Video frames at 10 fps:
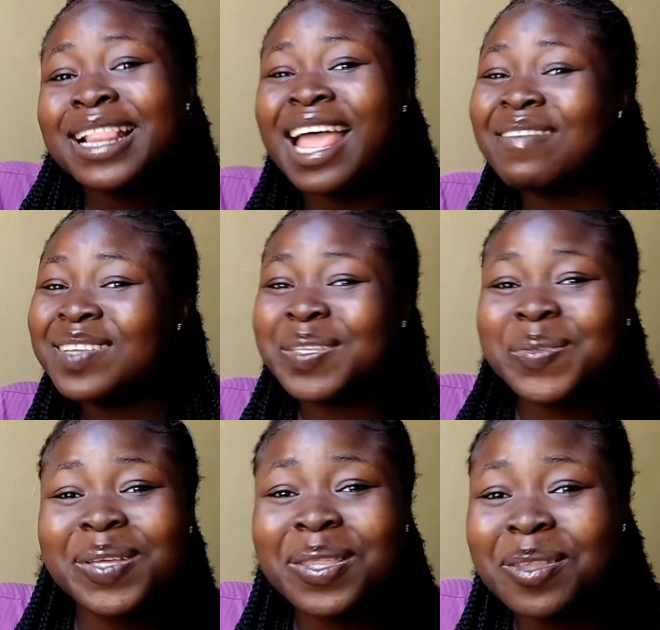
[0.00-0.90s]
life is
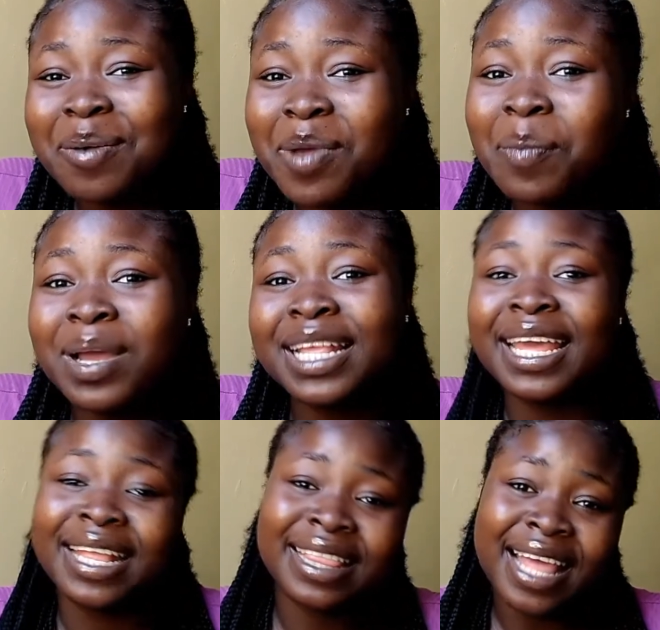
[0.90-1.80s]
sweeter when
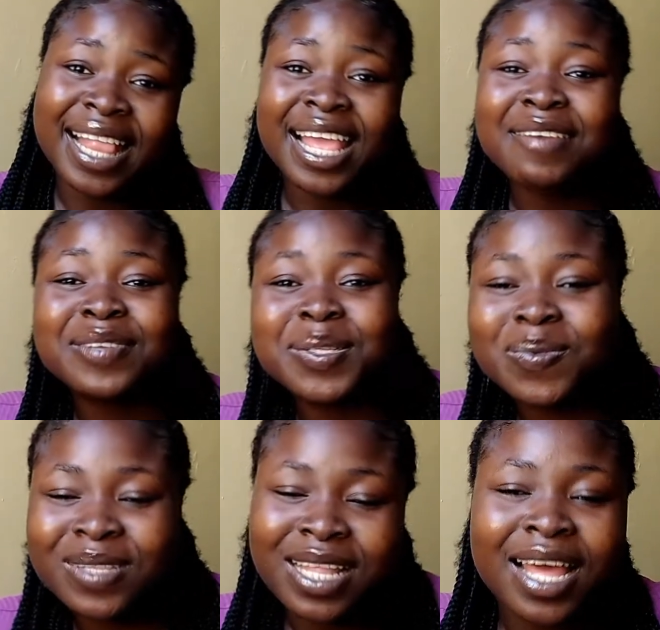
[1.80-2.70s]
money enter, life is
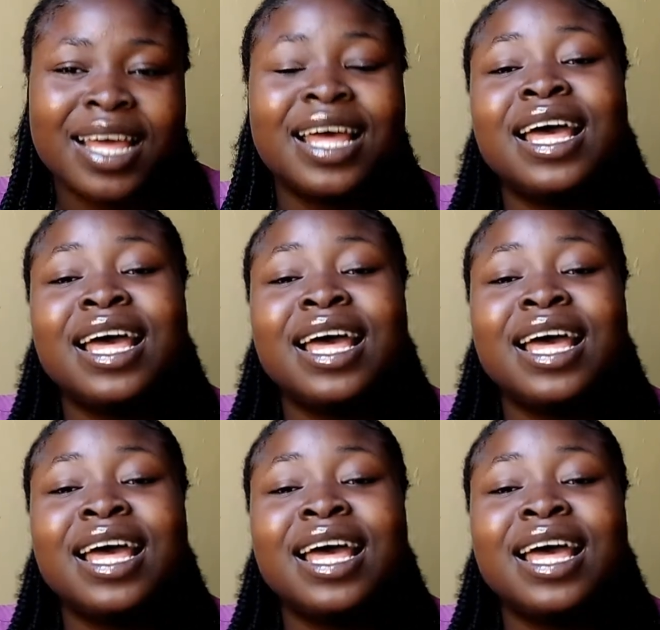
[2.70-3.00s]
sweeter.